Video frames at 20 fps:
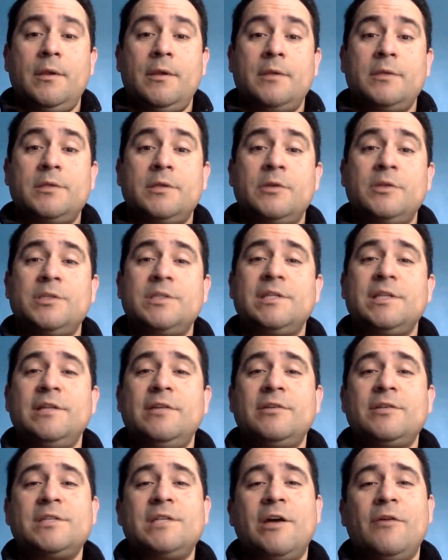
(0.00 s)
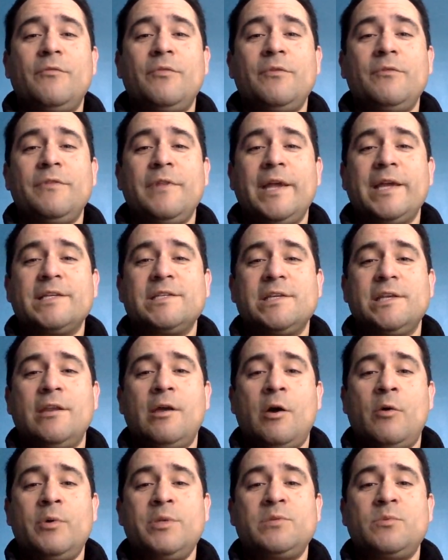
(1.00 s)
So just a little self-reflection.
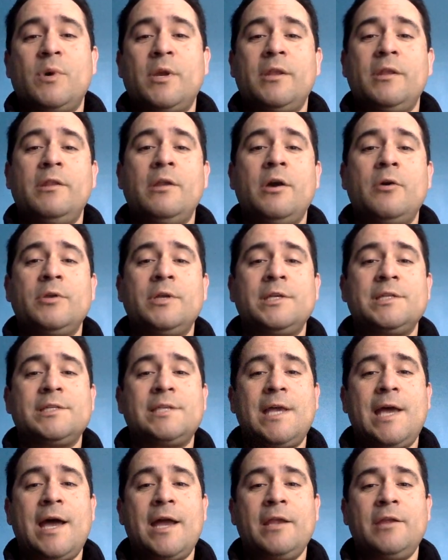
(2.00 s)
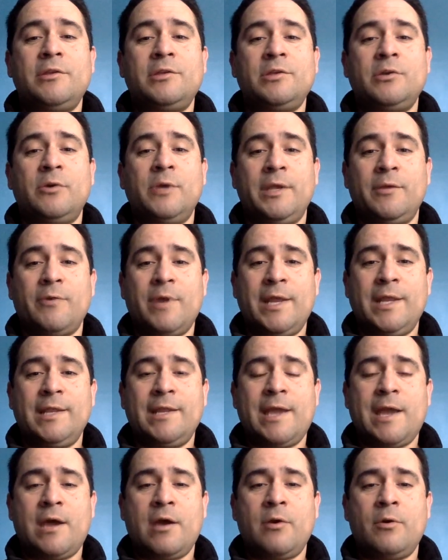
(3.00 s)
Always want to notice how you're doing right
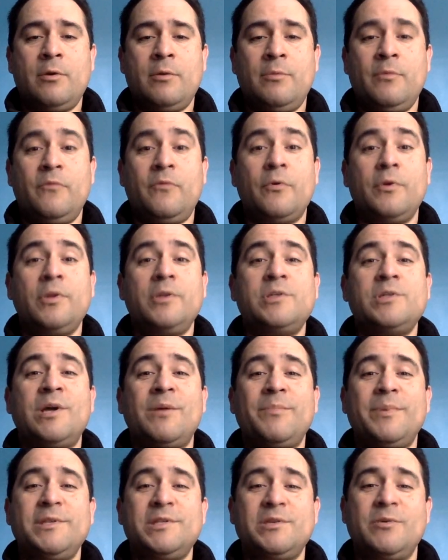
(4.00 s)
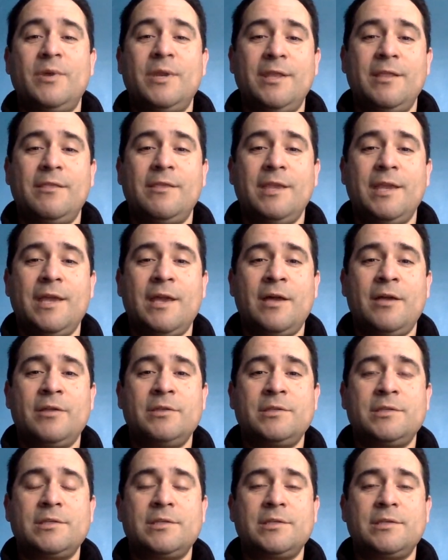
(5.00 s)
now before you jump into anything
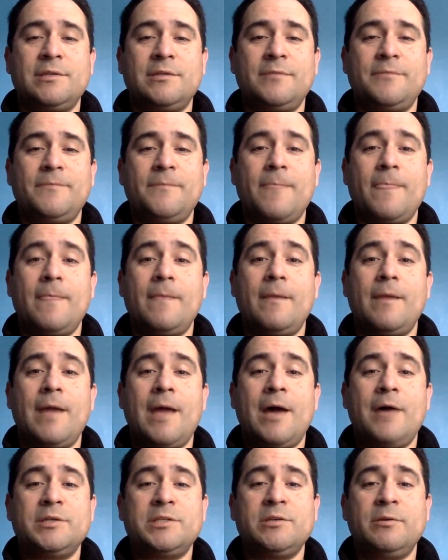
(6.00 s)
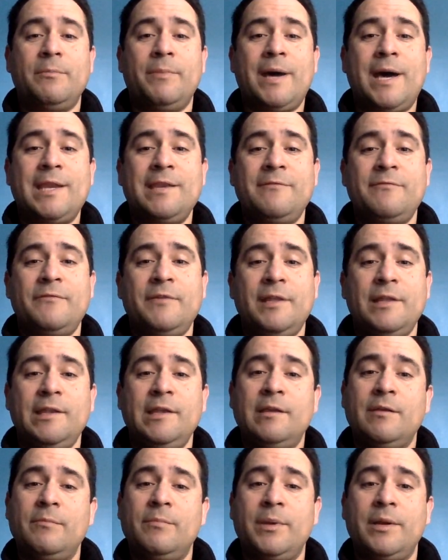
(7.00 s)
else. How's your body feeling
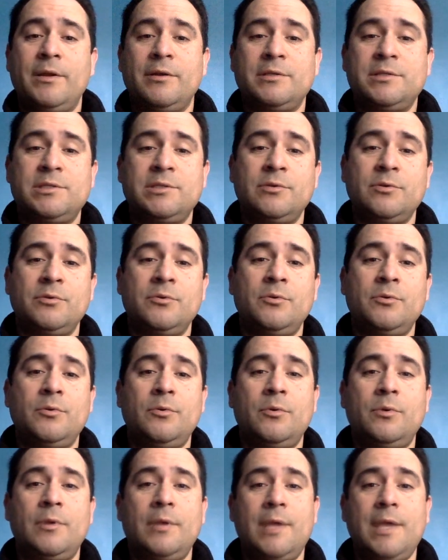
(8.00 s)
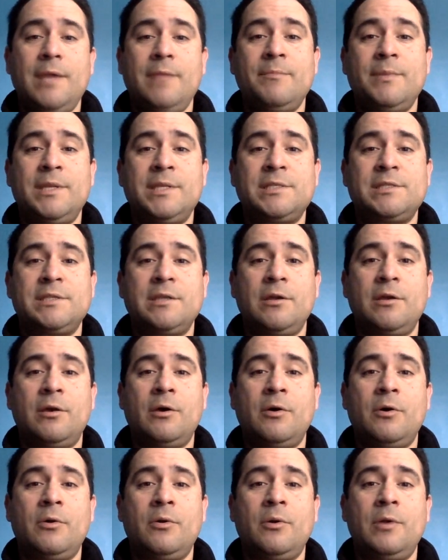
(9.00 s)
compared to 8 minutes
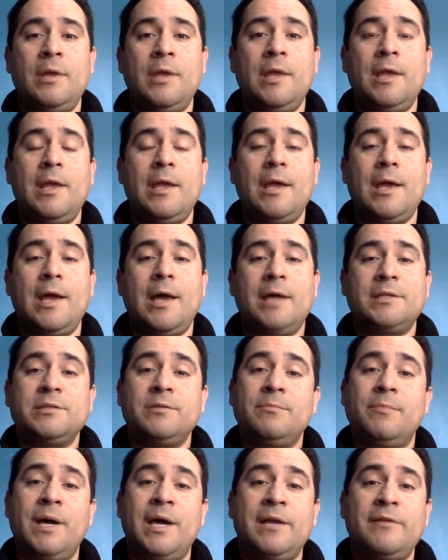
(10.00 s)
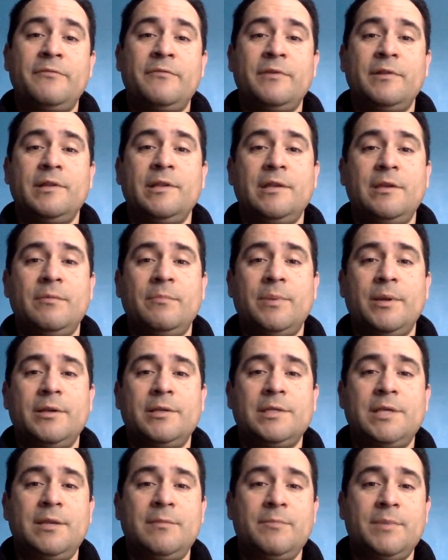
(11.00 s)
ago? How's your mind feeling compared
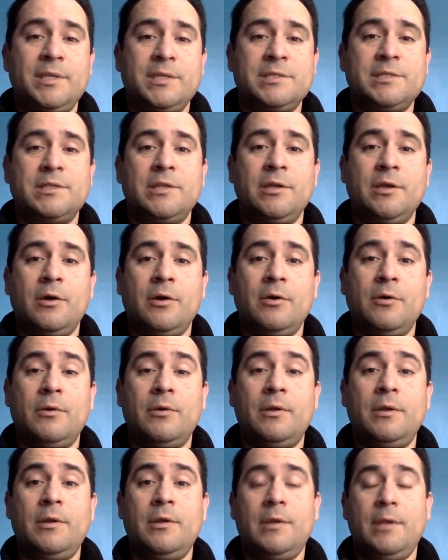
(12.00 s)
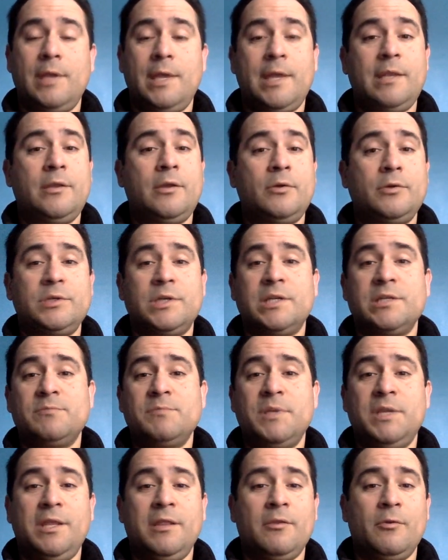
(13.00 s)
to 8 minutes ago? And no
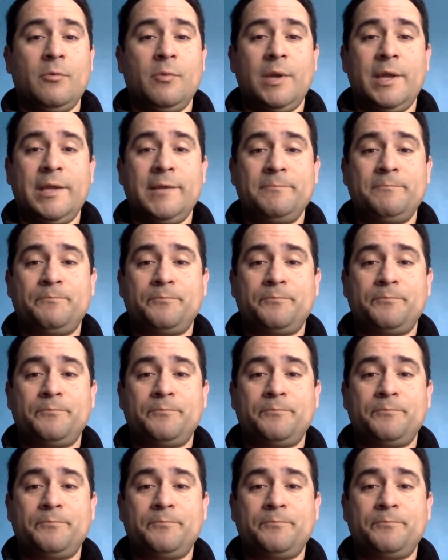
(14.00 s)
judgment either way.